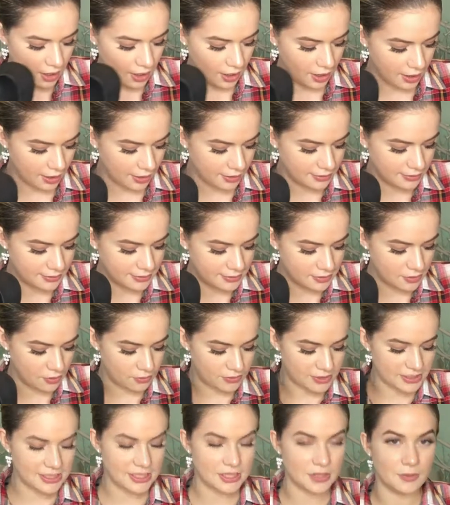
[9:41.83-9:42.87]
And
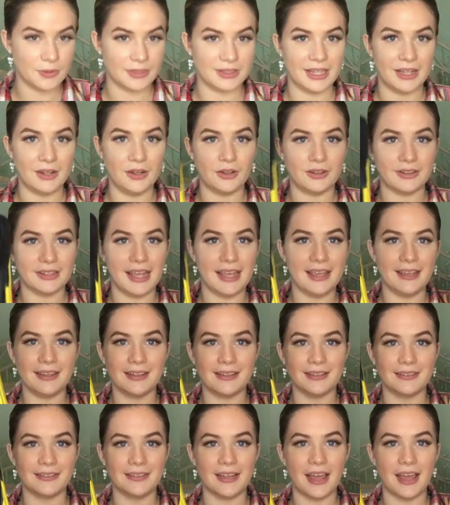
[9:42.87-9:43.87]
so this is what they look like.